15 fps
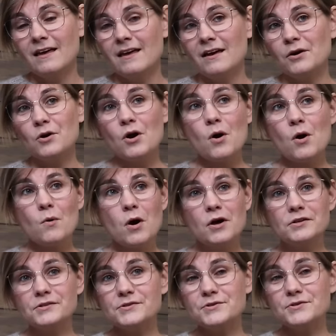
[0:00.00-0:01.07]
go
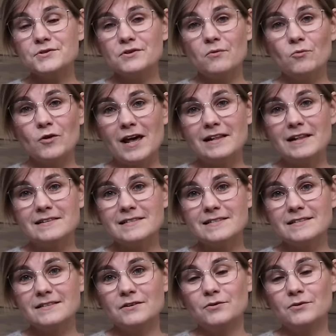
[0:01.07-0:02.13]
on to someone
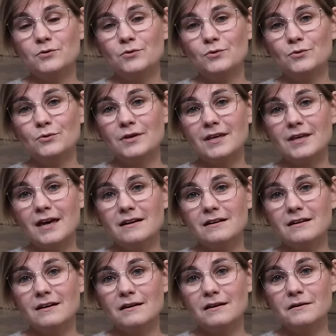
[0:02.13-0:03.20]
else who
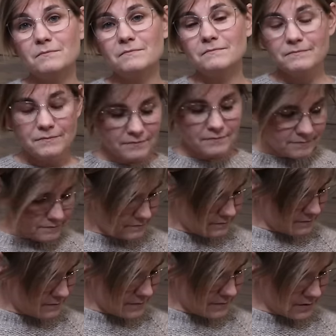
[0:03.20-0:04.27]
can
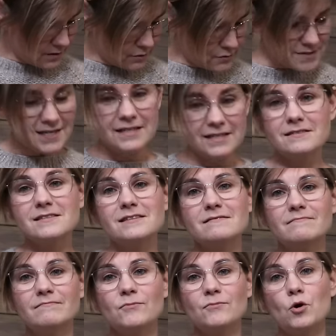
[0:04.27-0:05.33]
use it,
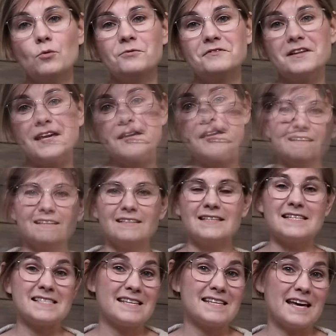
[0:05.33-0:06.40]
hopefully.
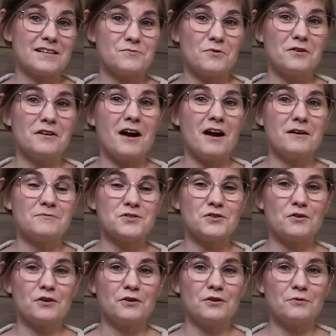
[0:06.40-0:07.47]
This next one, I'm
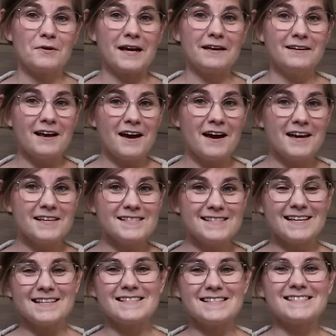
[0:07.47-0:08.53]
sure you recognize.
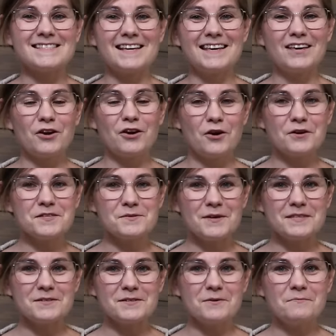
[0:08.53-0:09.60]
It's the Kerr
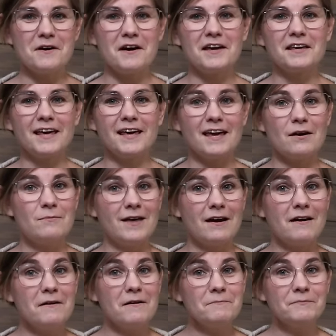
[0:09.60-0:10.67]
Sweater by Crea
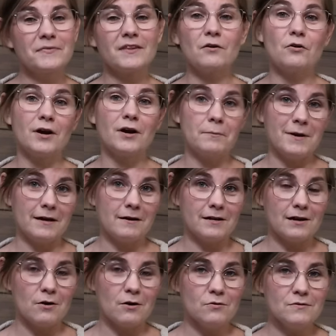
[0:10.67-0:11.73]
Bea or Rebecca
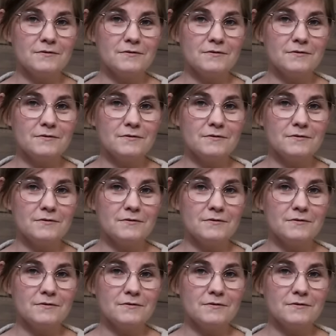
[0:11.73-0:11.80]
Clow.